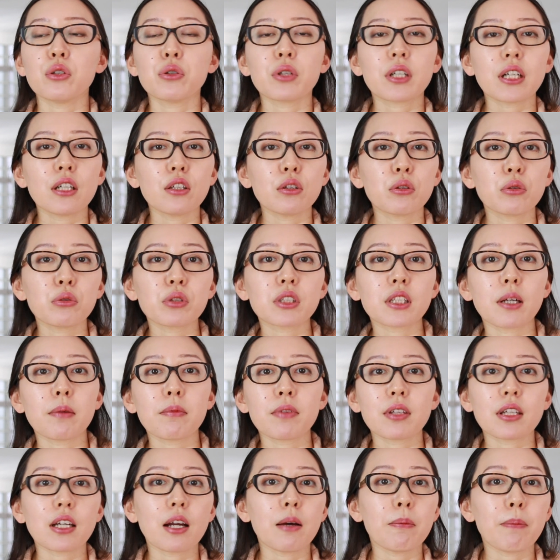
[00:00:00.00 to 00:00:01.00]
you can do
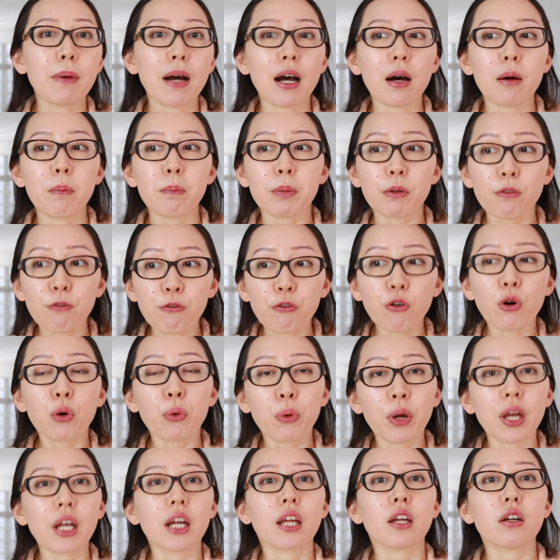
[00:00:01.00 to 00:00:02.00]
something about before
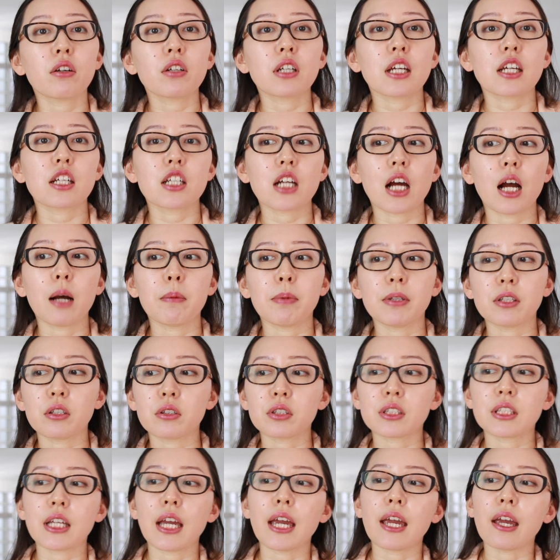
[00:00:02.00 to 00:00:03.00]
quitting your day job, and
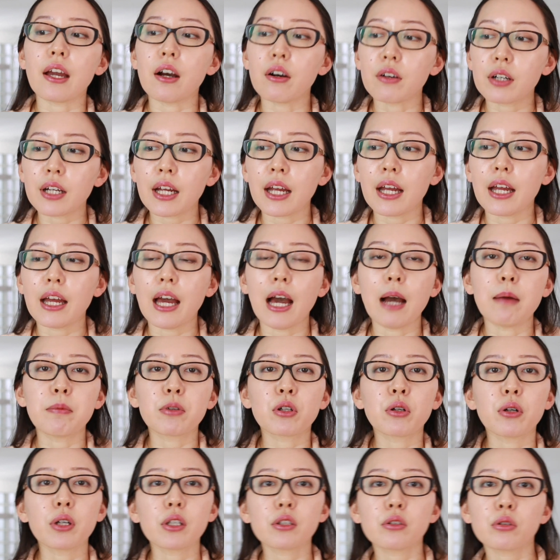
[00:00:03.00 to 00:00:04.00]
you say, okay, I'm
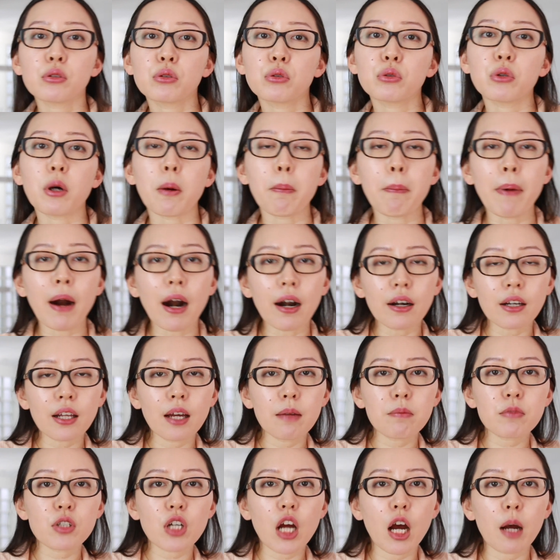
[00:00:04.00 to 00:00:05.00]
going to do a
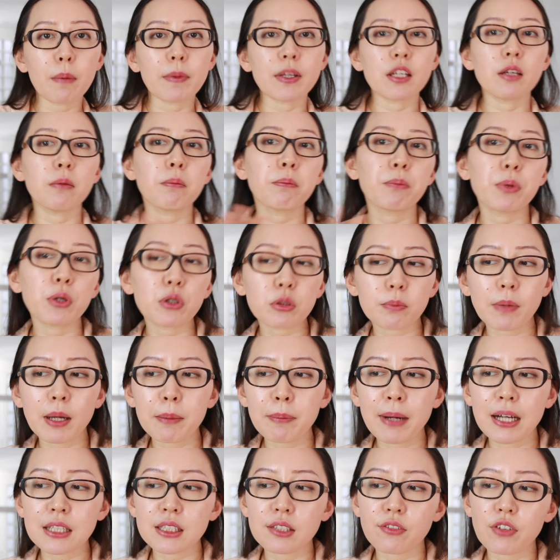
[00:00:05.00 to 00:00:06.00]
part-time job and then build my
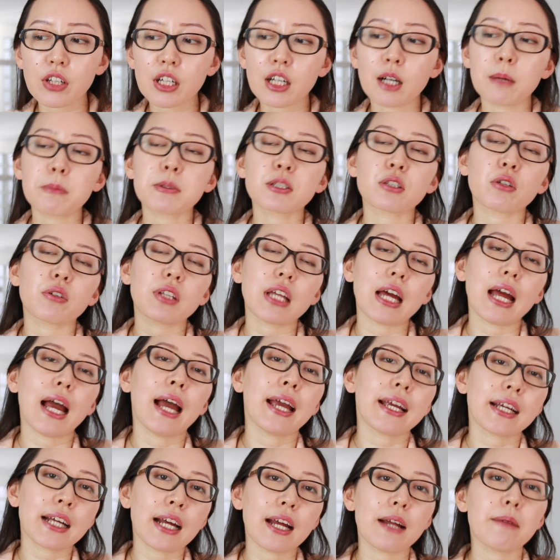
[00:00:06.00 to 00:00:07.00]
passive income so that
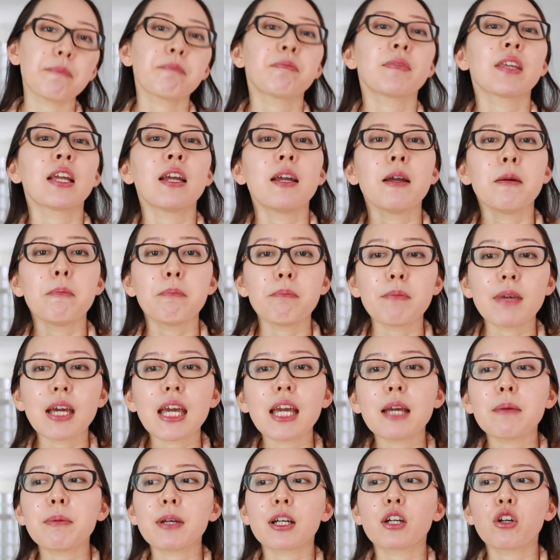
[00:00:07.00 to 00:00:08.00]
I can
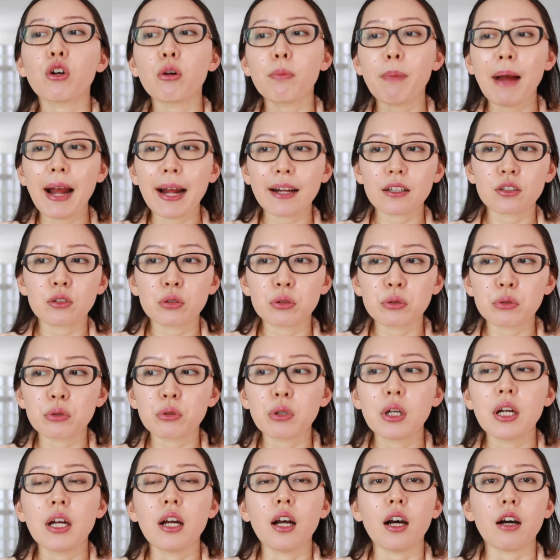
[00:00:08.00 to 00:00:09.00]
maybe go back
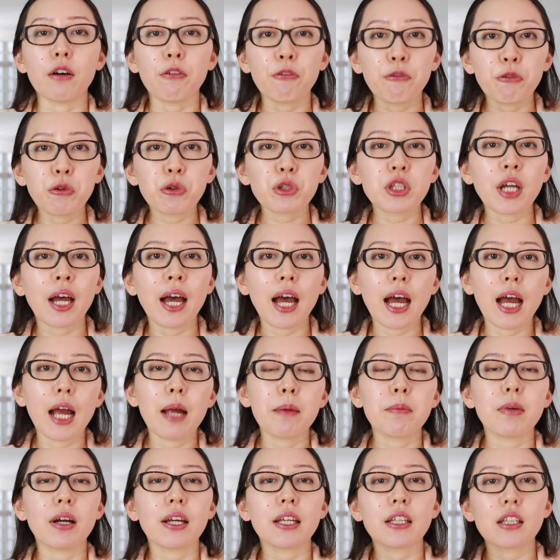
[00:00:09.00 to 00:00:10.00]
to a
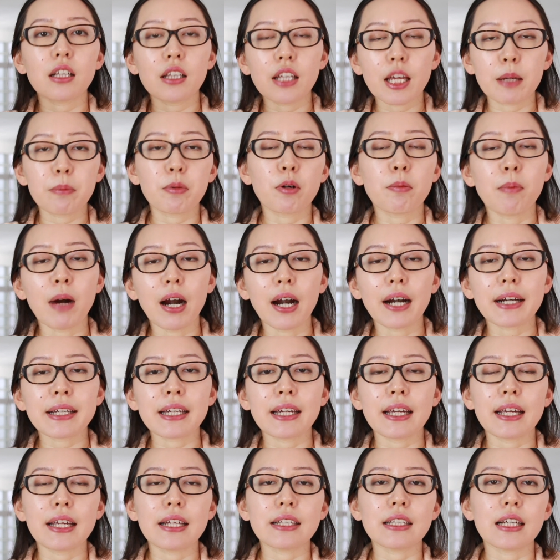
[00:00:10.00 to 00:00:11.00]
full-time in the labor
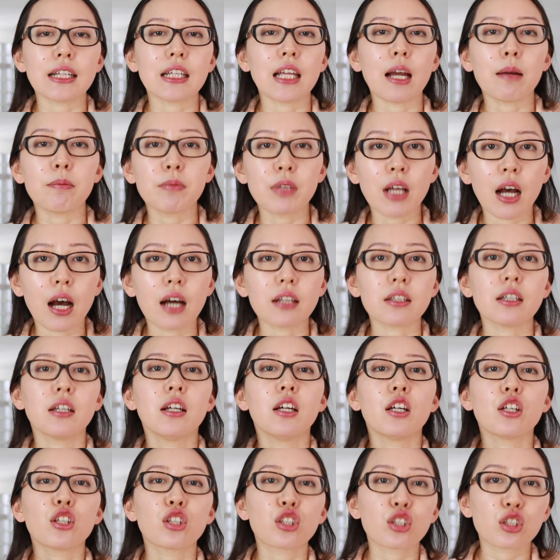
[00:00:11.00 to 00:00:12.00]
market and I'm not
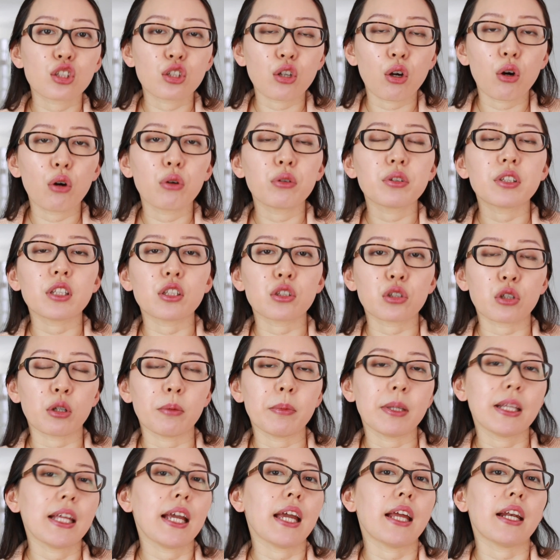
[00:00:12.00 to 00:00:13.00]
so
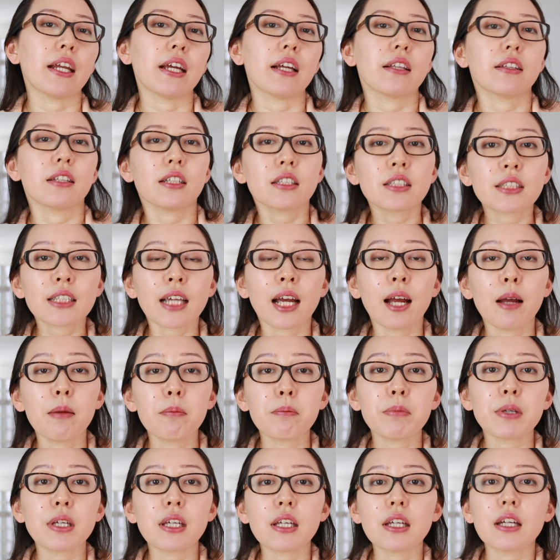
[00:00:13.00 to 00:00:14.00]
discriminated. This
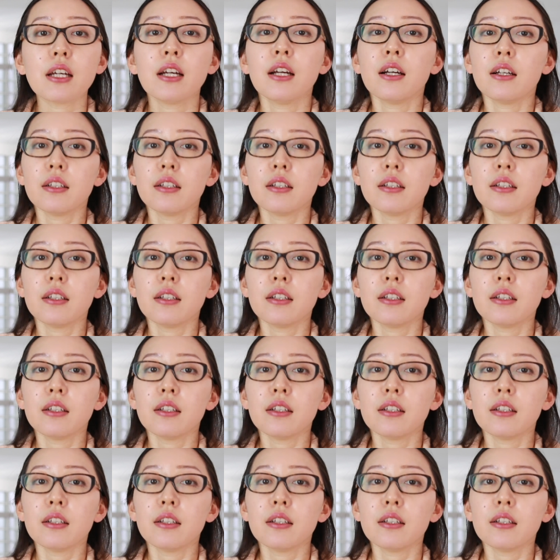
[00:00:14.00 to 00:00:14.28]
can be